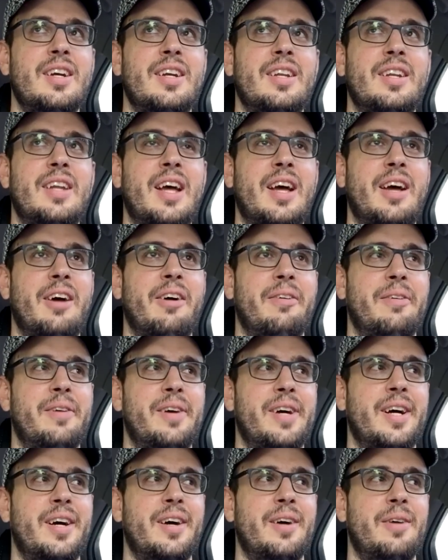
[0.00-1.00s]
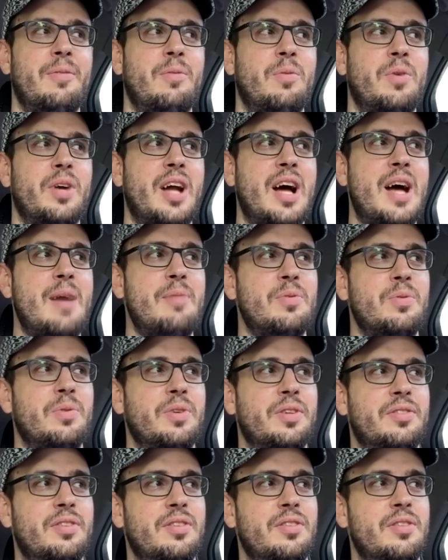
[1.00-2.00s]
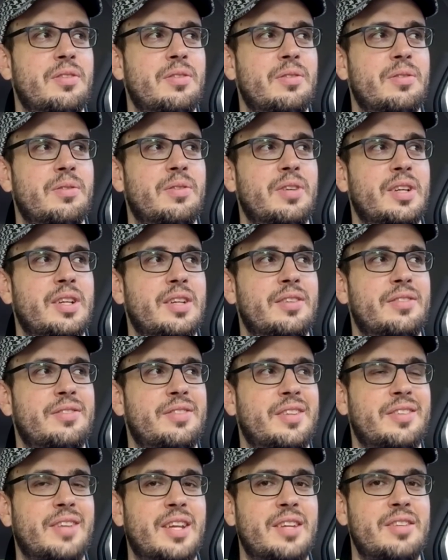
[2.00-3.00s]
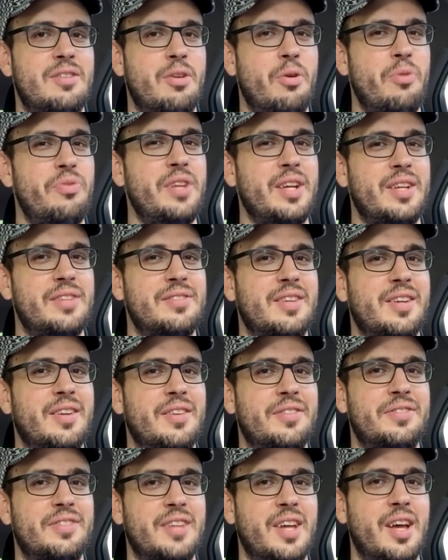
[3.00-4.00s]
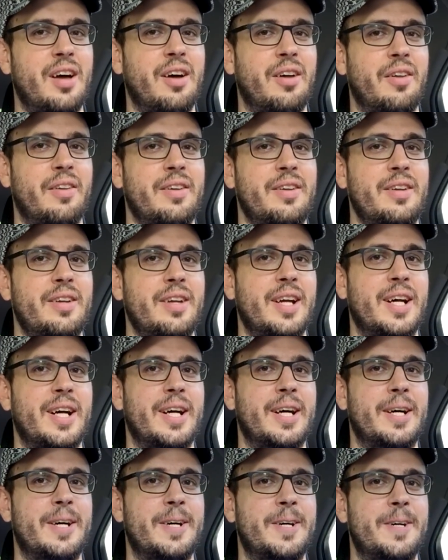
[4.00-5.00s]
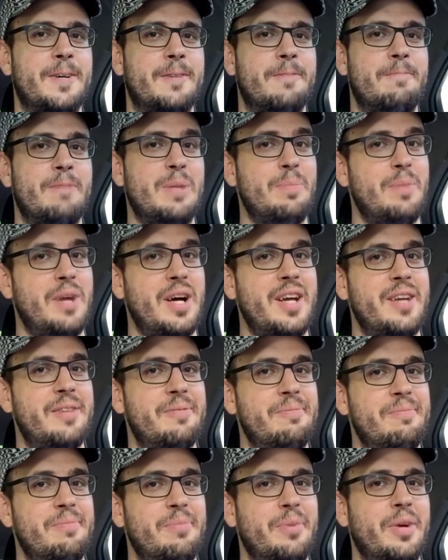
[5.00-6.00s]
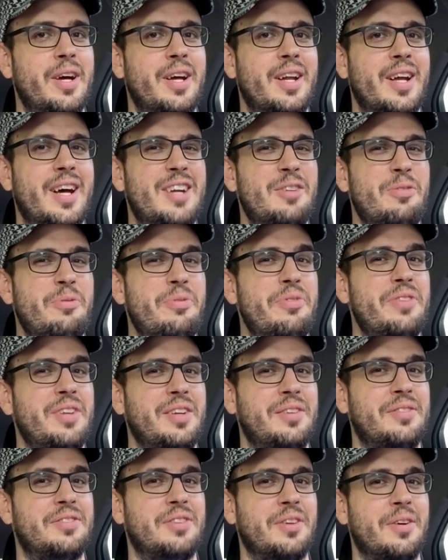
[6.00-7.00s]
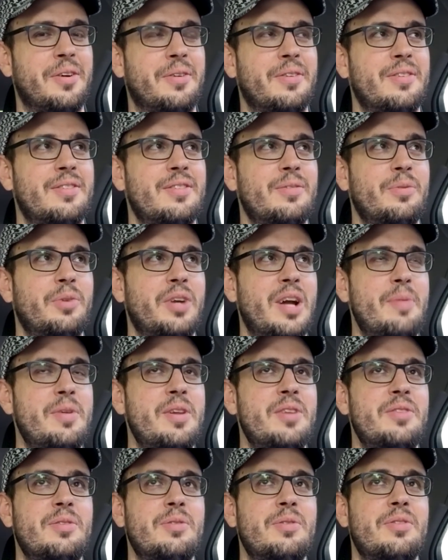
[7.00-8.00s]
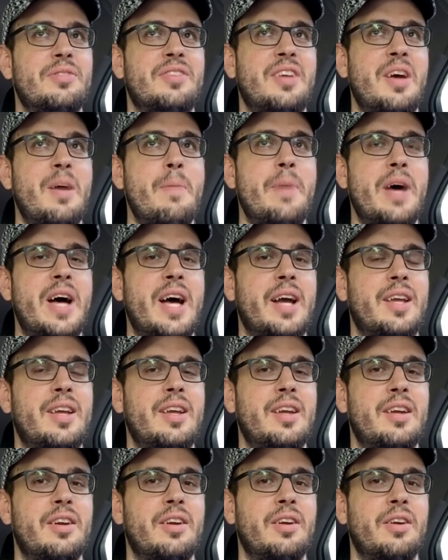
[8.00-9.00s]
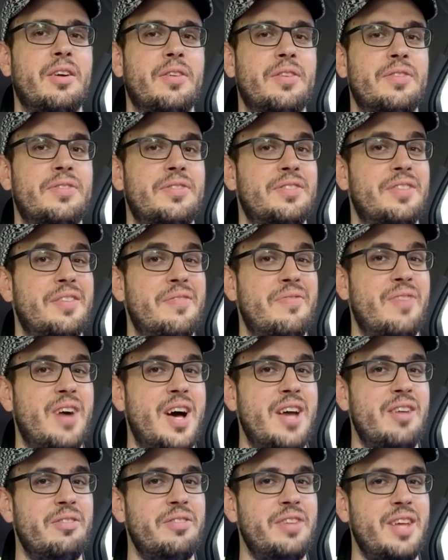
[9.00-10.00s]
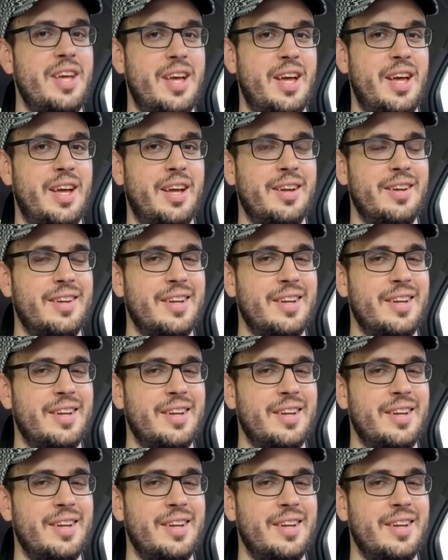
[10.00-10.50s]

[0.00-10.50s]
Now, what I'm going to do is, because I don't think it's going to sell, it might, but I don't think so. What I'm going to do is come back here. This is the final day.